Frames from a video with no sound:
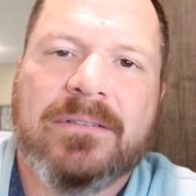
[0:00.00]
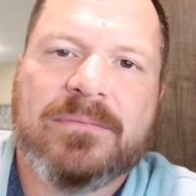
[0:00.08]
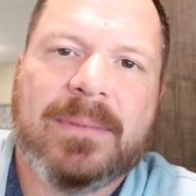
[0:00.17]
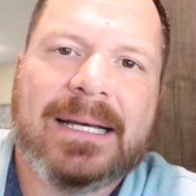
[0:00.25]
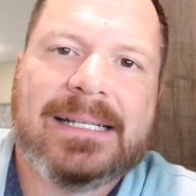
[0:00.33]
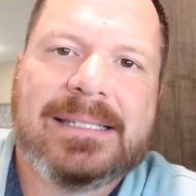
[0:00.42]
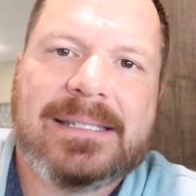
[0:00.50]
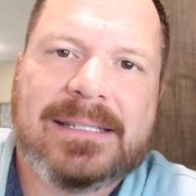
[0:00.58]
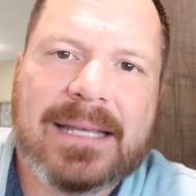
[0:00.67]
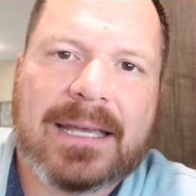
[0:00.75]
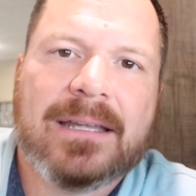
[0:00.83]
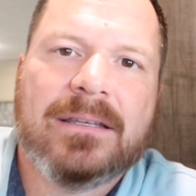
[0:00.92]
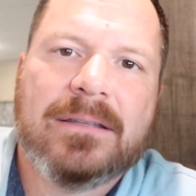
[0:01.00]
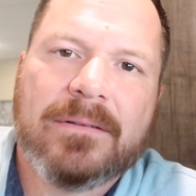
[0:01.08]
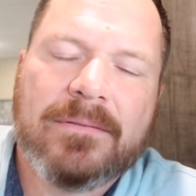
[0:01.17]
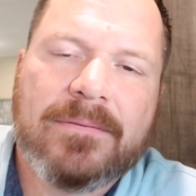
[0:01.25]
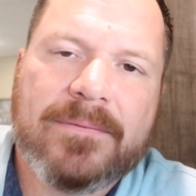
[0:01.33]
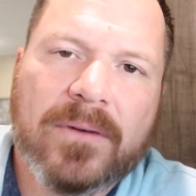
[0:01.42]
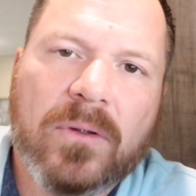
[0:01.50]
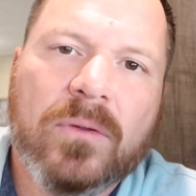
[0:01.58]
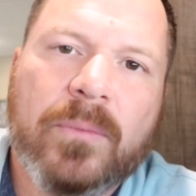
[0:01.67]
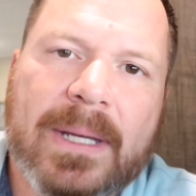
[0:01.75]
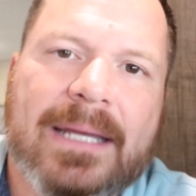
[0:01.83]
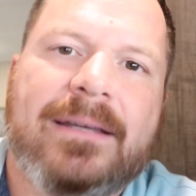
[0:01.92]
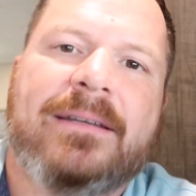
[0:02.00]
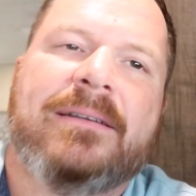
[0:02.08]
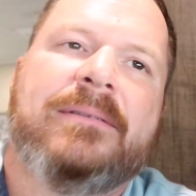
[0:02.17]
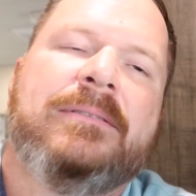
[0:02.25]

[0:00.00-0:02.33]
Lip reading: of my 2nd full week